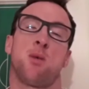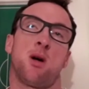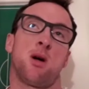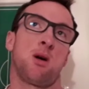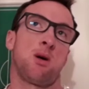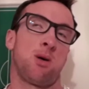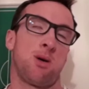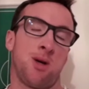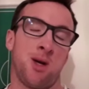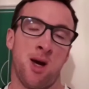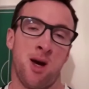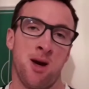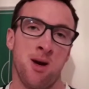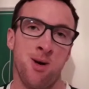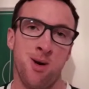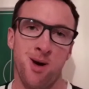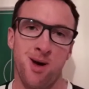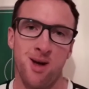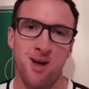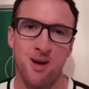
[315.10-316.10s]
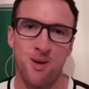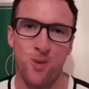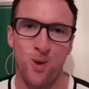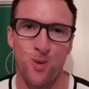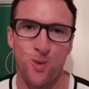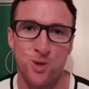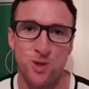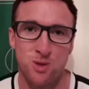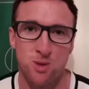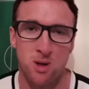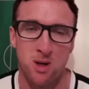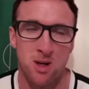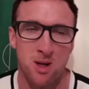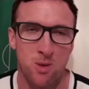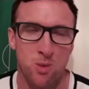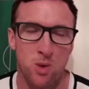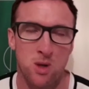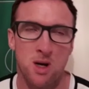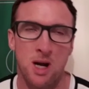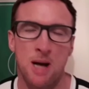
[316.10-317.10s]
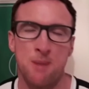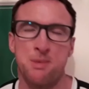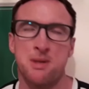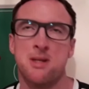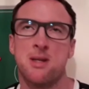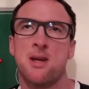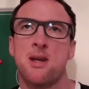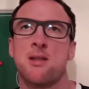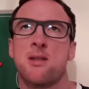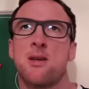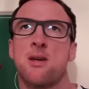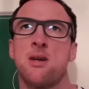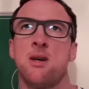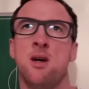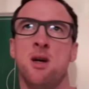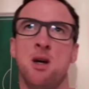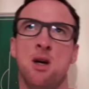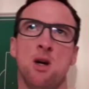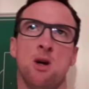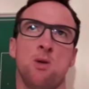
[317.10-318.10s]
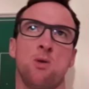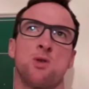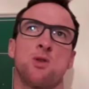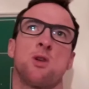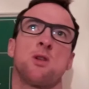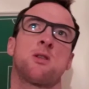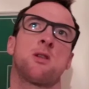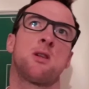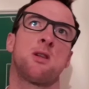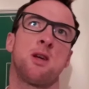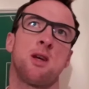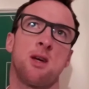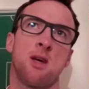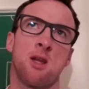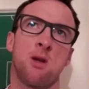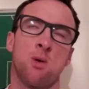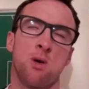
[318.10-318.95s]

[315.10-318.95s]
Well, yeah. Well, once we're happy to get the result today.